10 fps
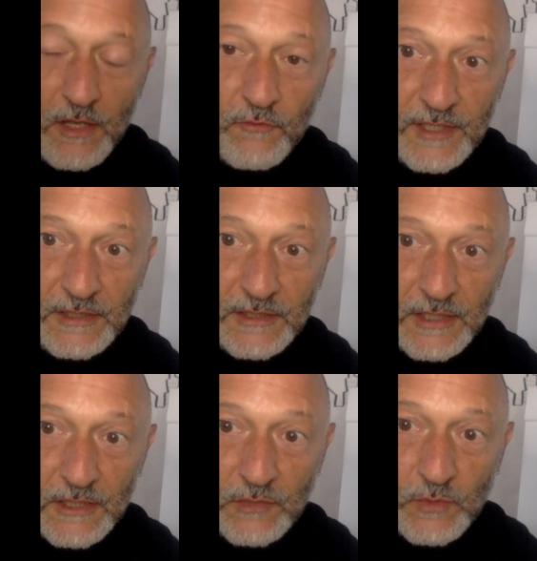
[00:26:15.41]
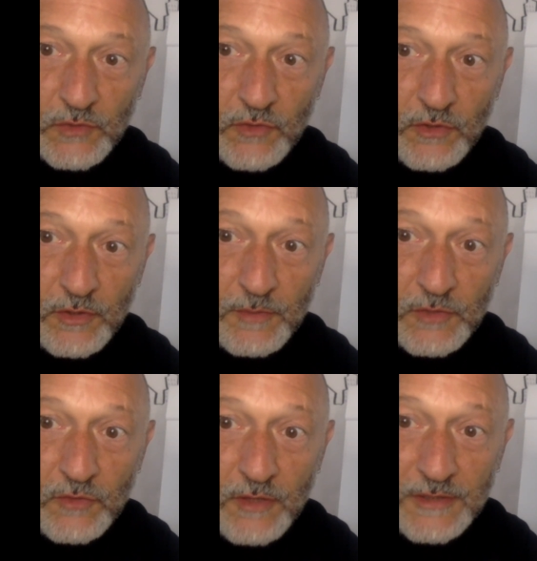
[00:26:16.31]
And the reason is we're going to
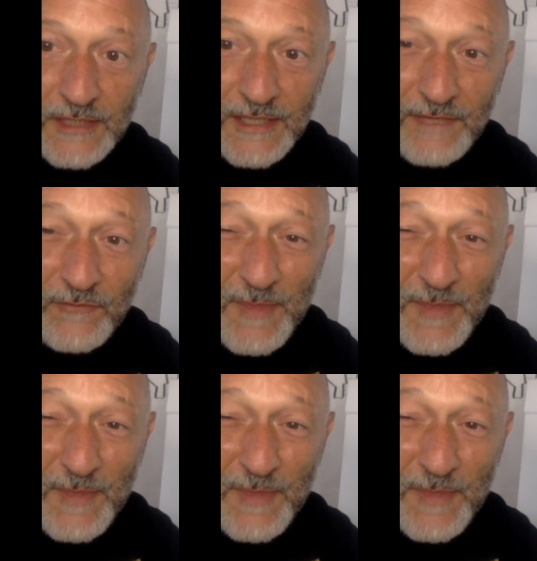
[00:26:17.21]
be drawing today